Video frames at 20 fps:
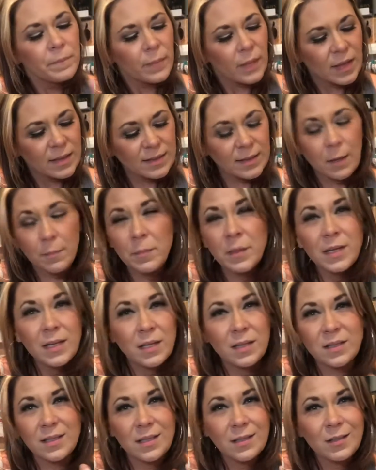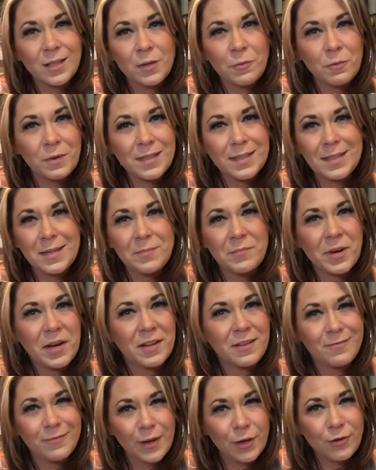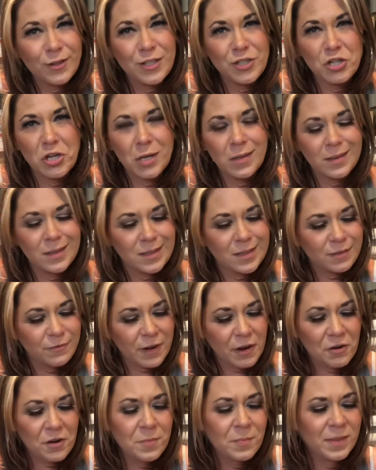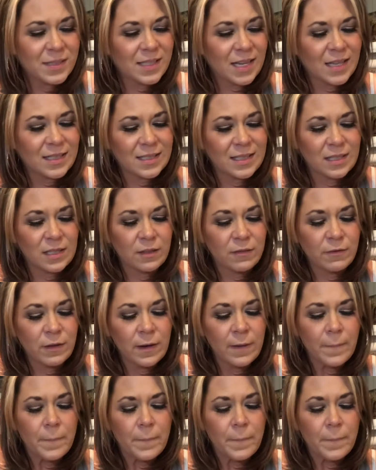Somebody dealing with somebody very jealous, very possessive.